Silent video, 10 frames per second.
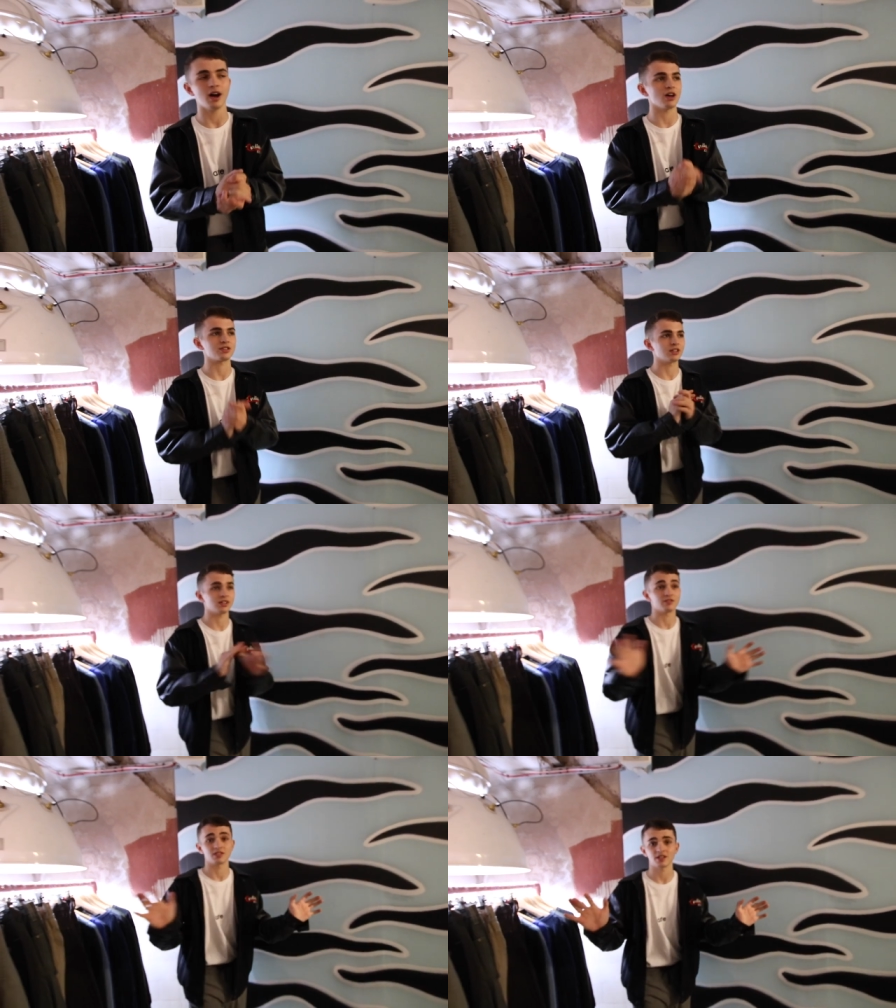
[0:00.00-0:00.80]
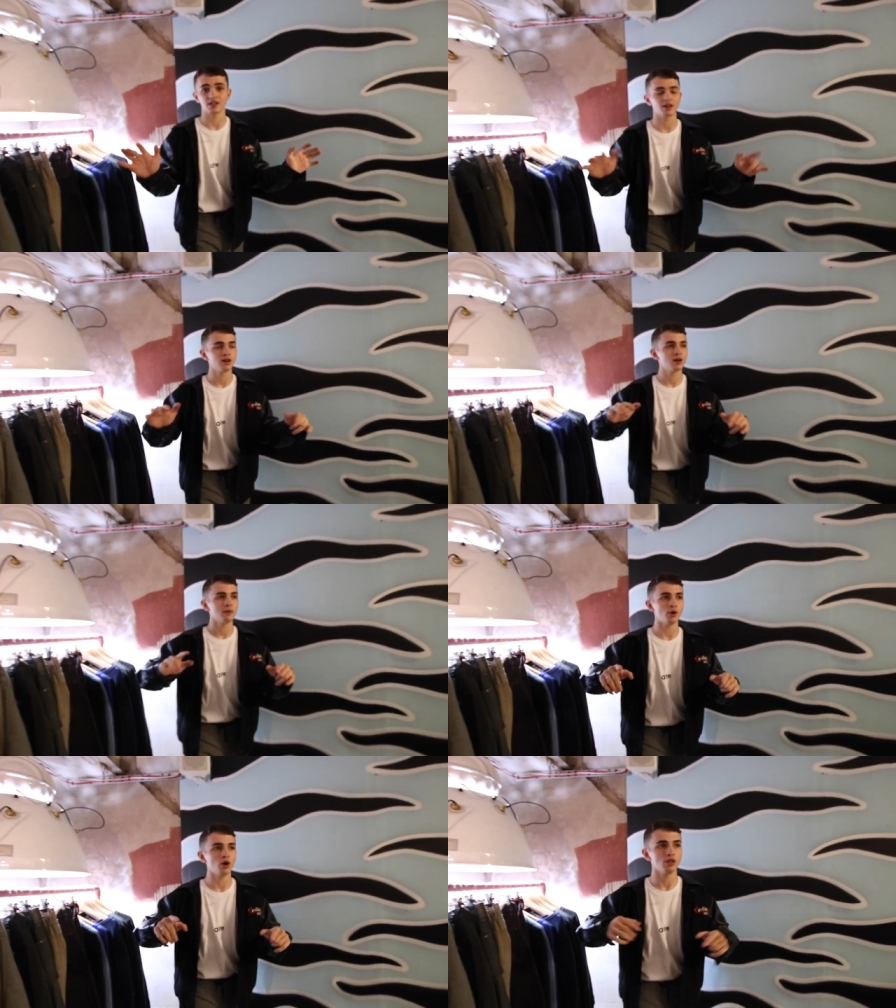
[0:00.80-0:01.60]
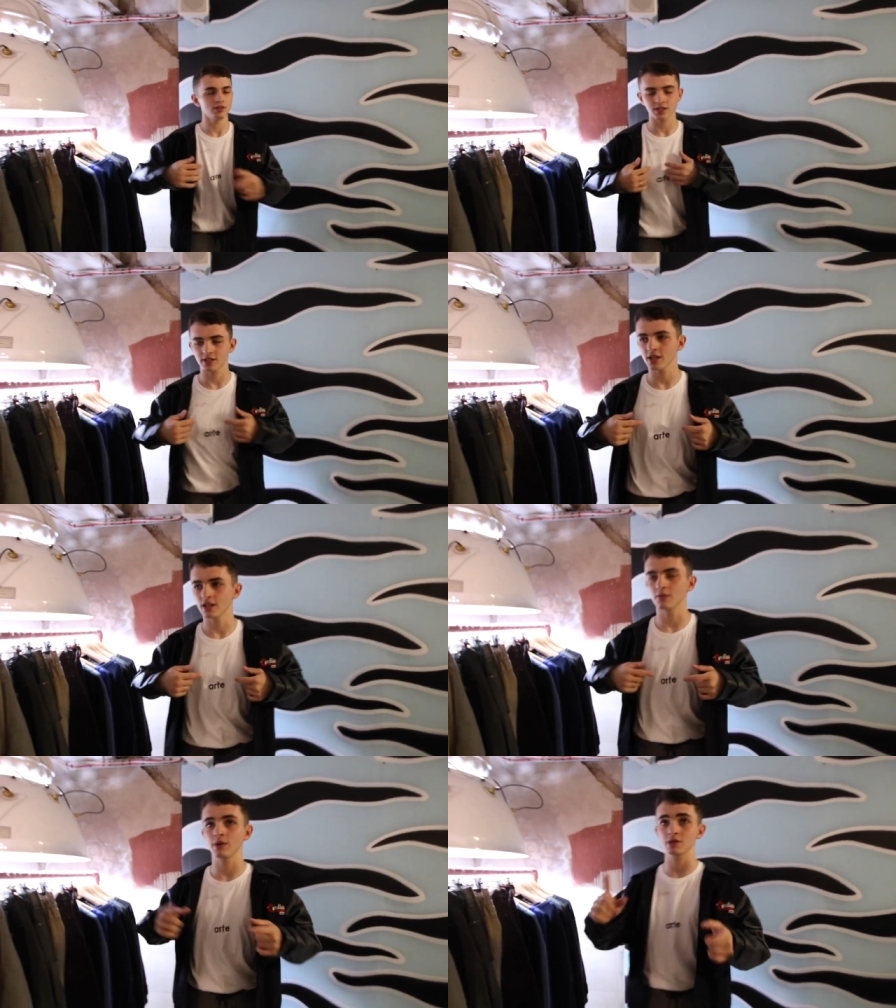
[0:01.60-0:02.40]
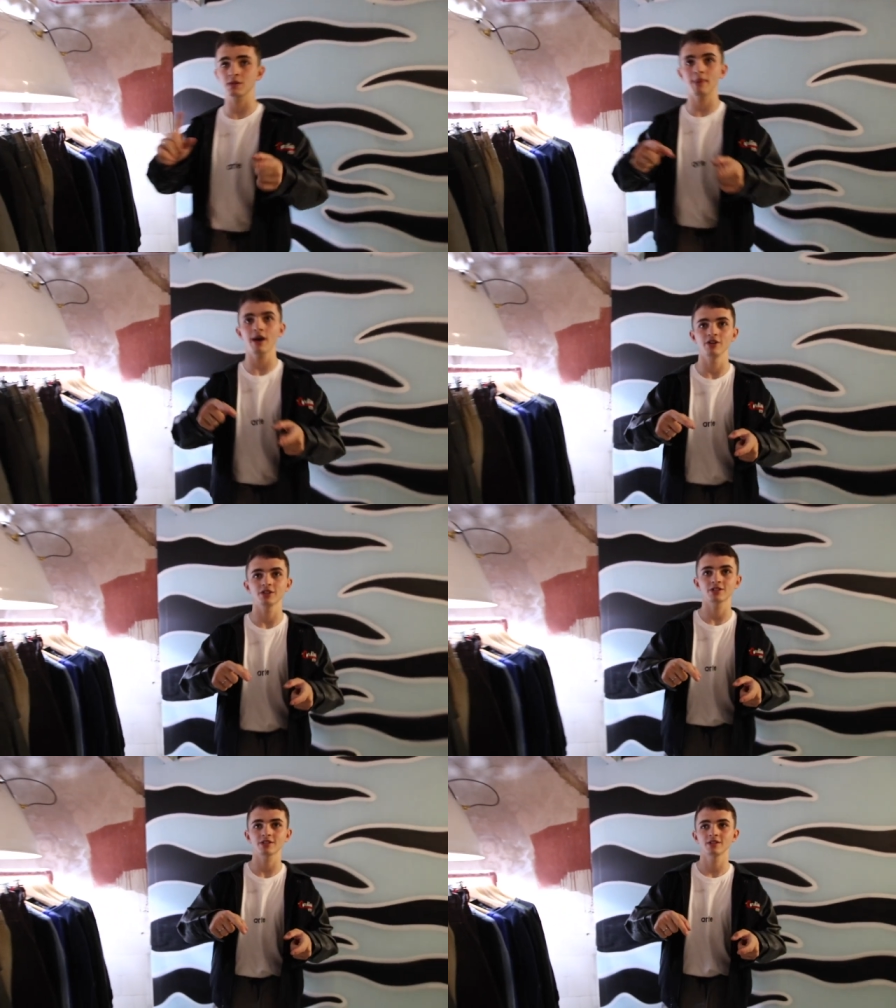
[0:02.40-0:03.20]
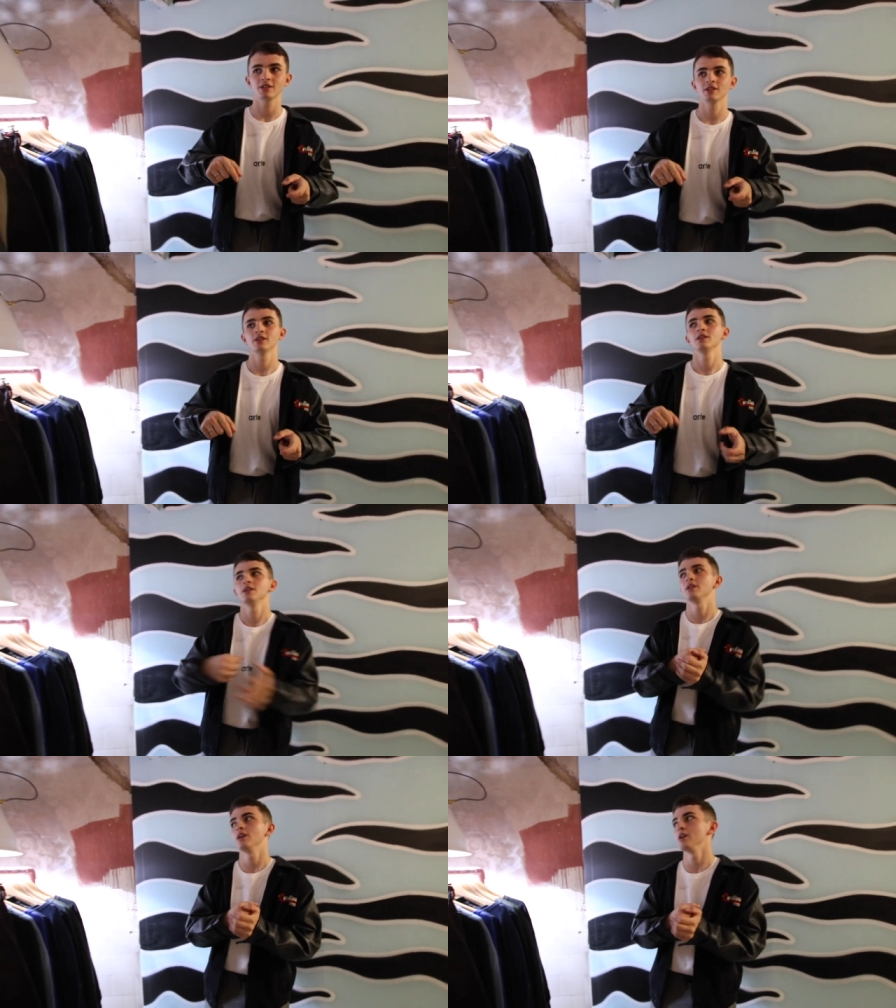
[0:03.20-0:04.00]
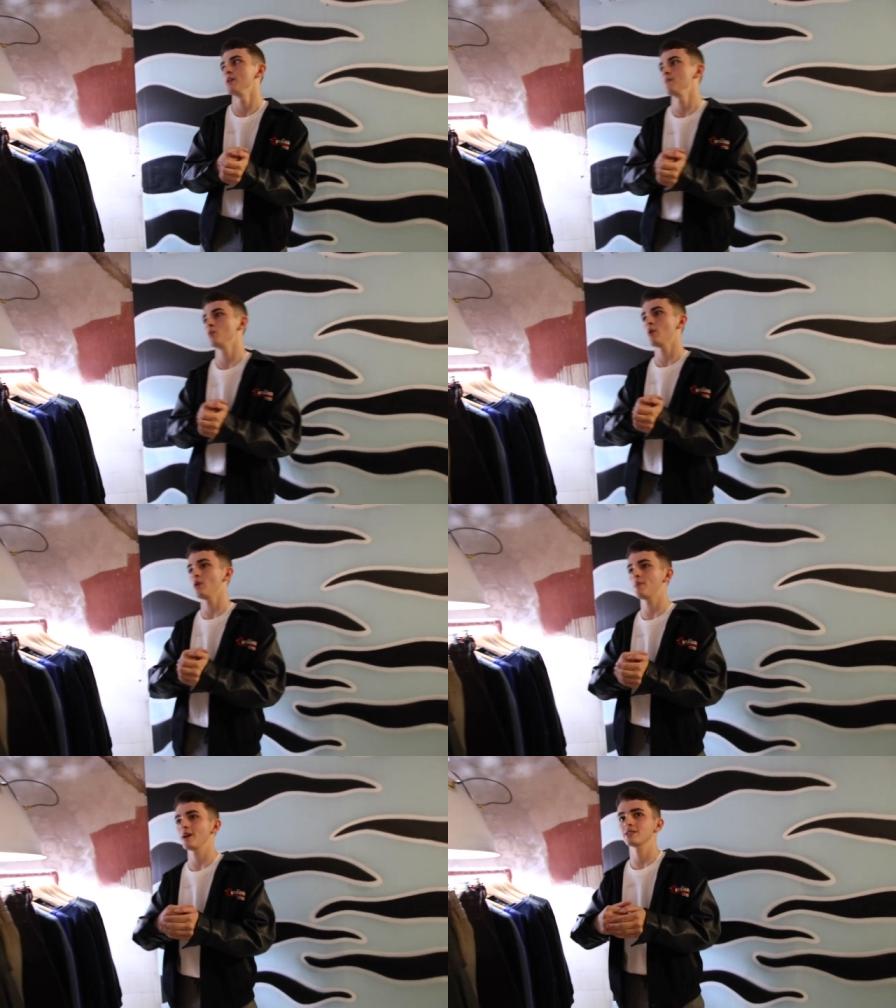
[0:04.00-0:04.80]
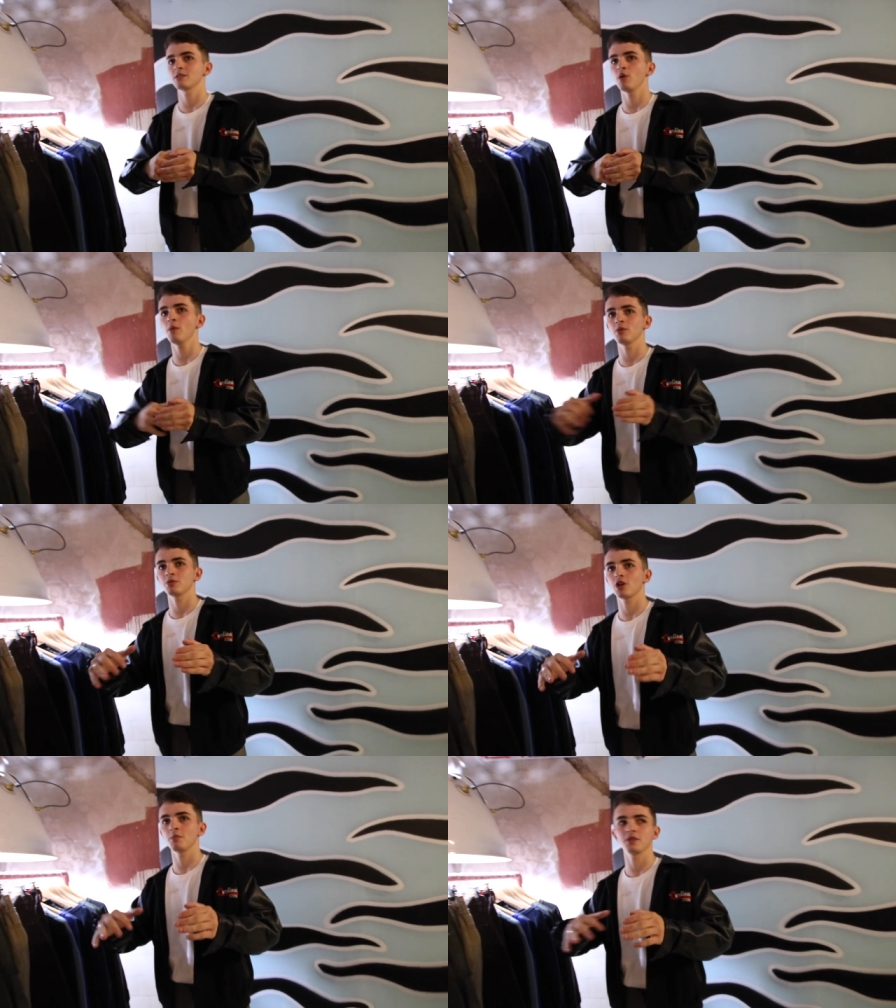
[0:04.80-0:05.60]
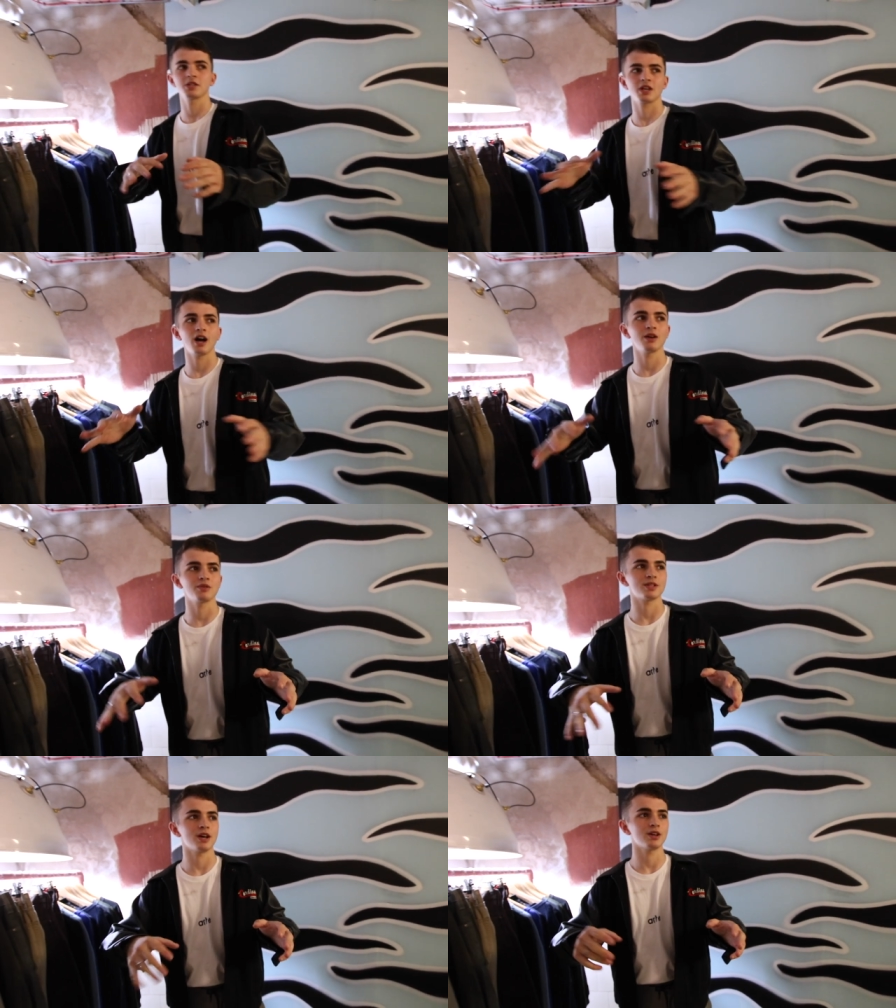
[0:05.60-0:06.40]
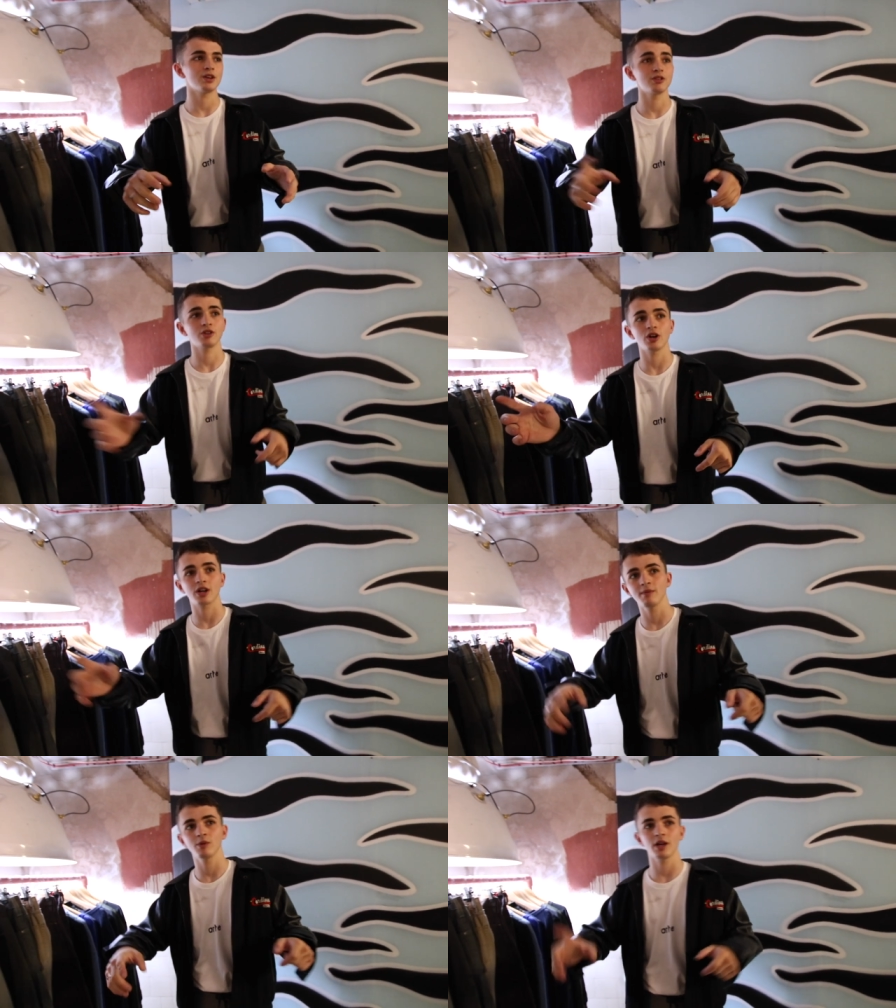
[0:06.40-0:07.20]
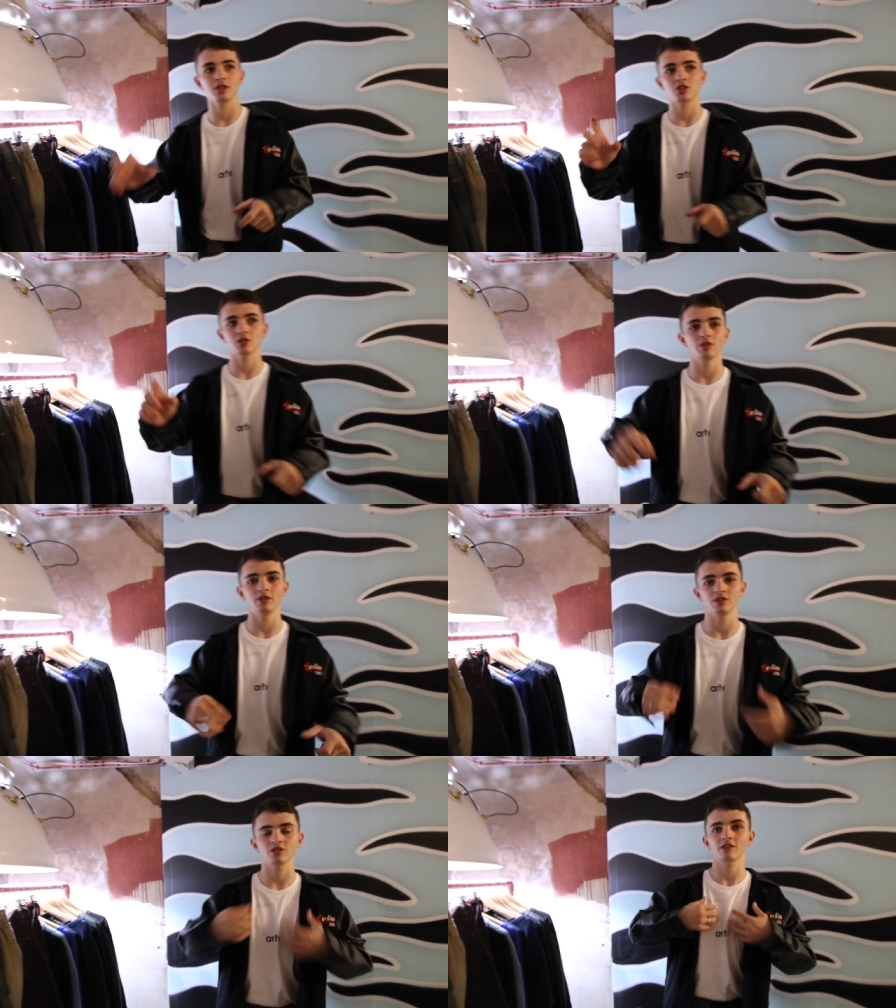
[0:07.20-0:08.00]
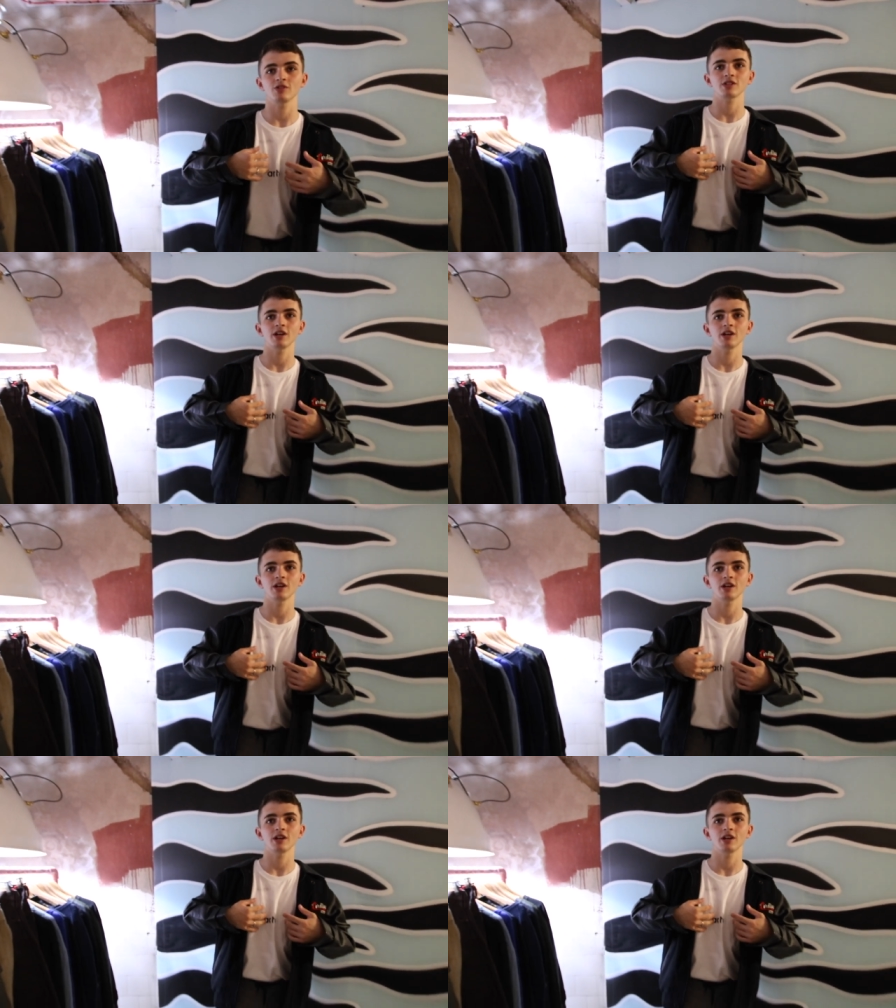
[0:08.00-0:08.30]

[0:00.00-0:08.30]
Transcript: of the house and I didn't even see it. But this tee, when I was in Paris, we got past this pop-up shop and this guy was like, yo, you got a camera, like, you're shooting, you just give